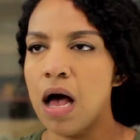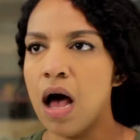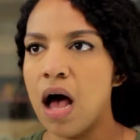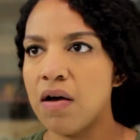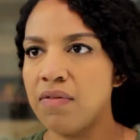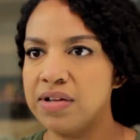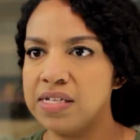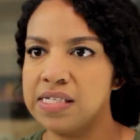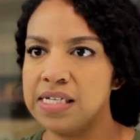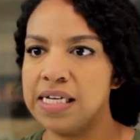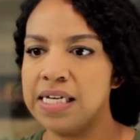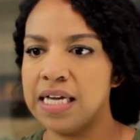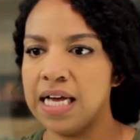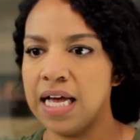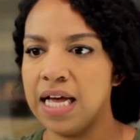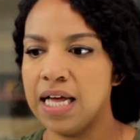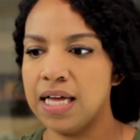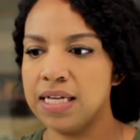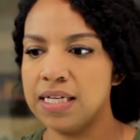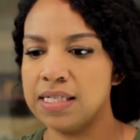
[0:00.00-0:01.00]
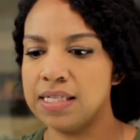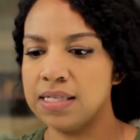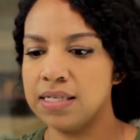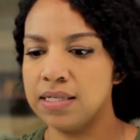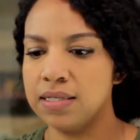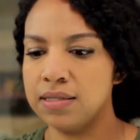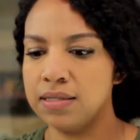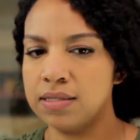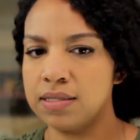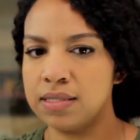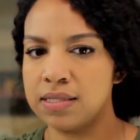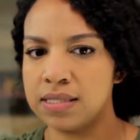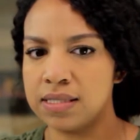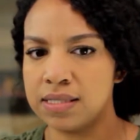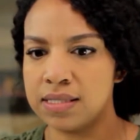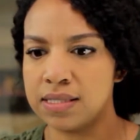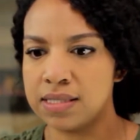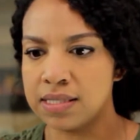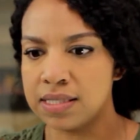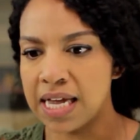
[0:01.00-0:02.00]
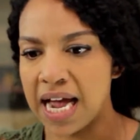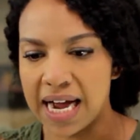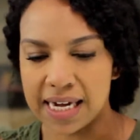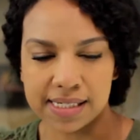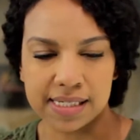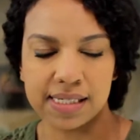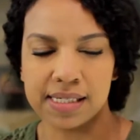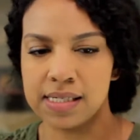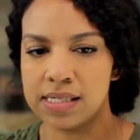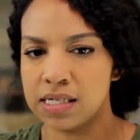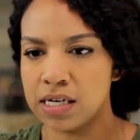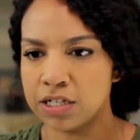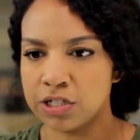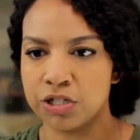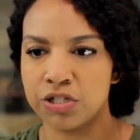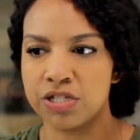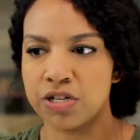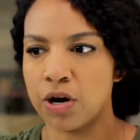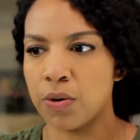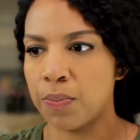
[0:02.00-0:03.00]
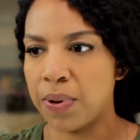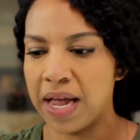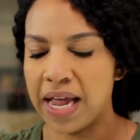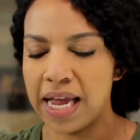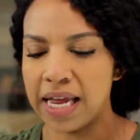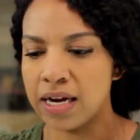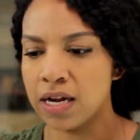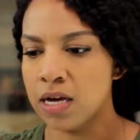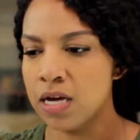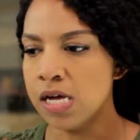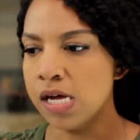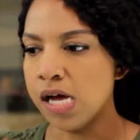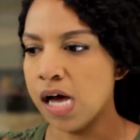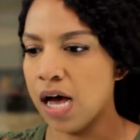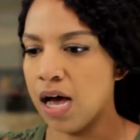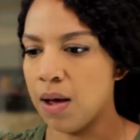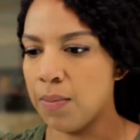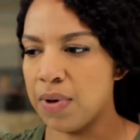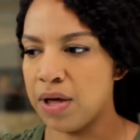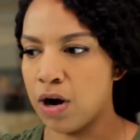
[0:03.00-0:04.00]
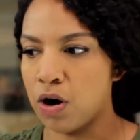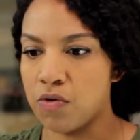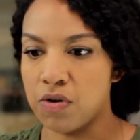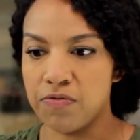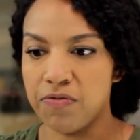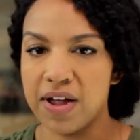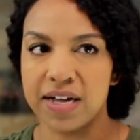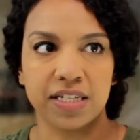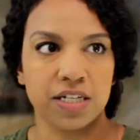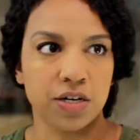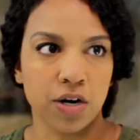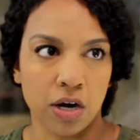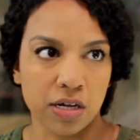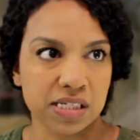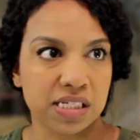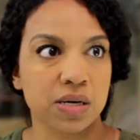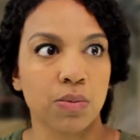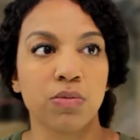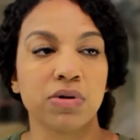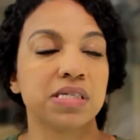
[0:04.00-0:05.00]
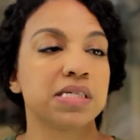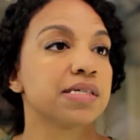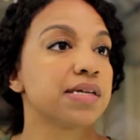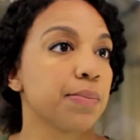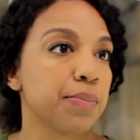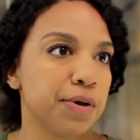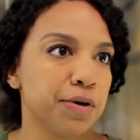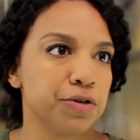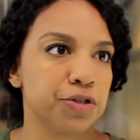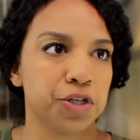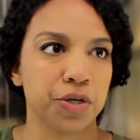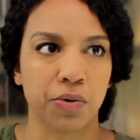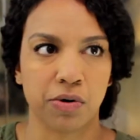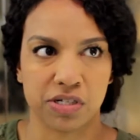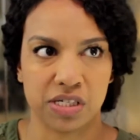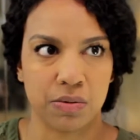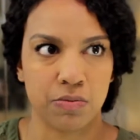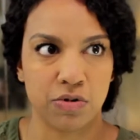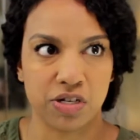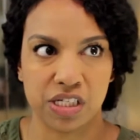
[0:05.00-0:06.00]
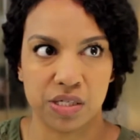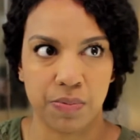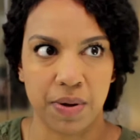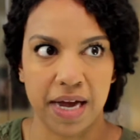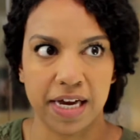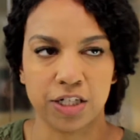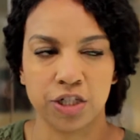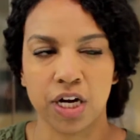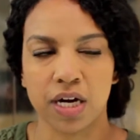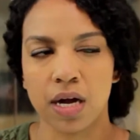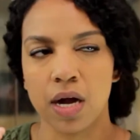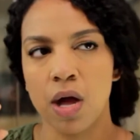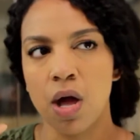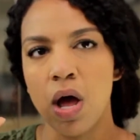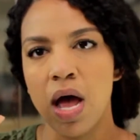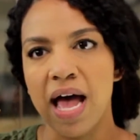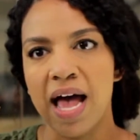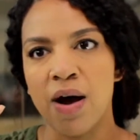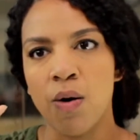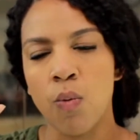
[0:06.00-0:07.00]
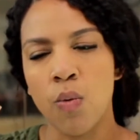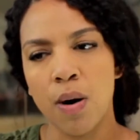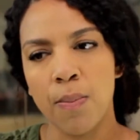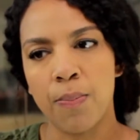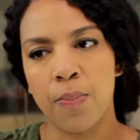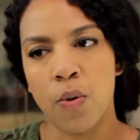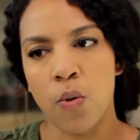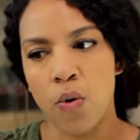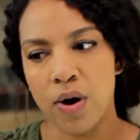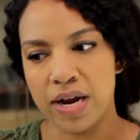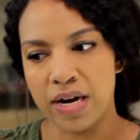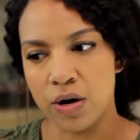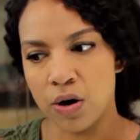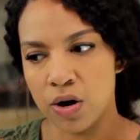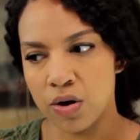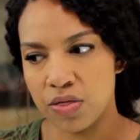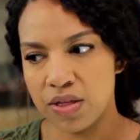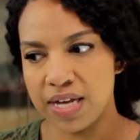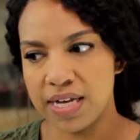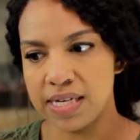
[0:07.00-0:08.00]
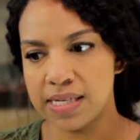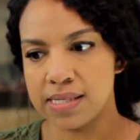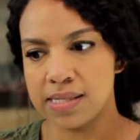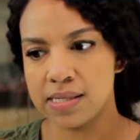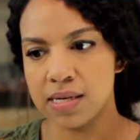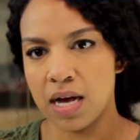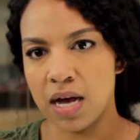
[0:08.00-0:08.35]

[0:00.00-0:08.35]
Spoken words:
obviously, taxes and deductions that are paid and are reflected on someone's W-2 or someone's paycheck. At what point are these